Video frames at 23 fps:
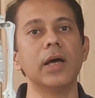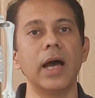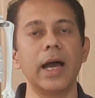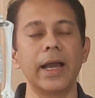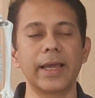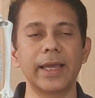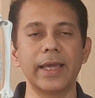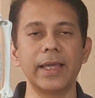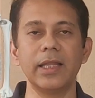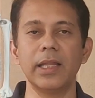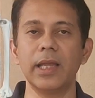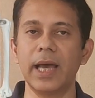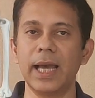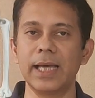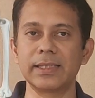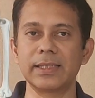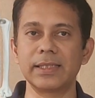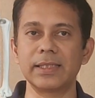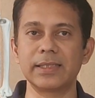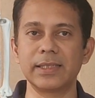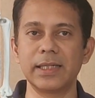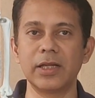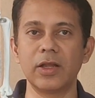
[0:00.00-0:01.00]
Again,
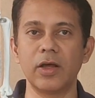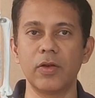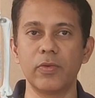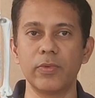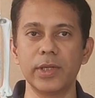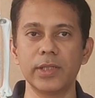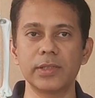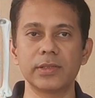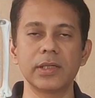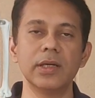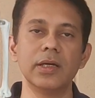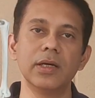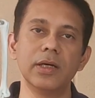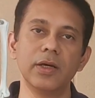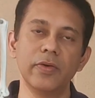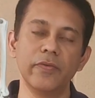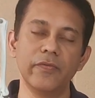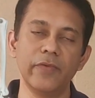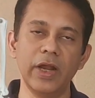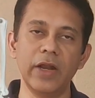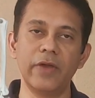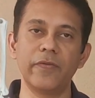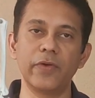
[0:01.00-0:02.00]
as I said, always
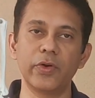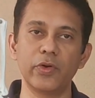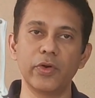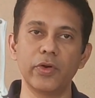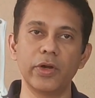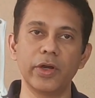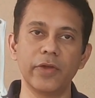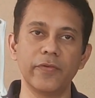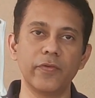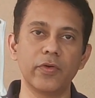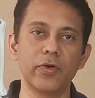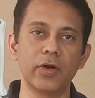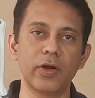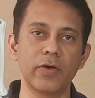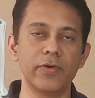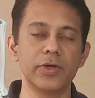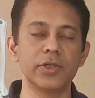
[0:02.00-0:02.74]
wait for 24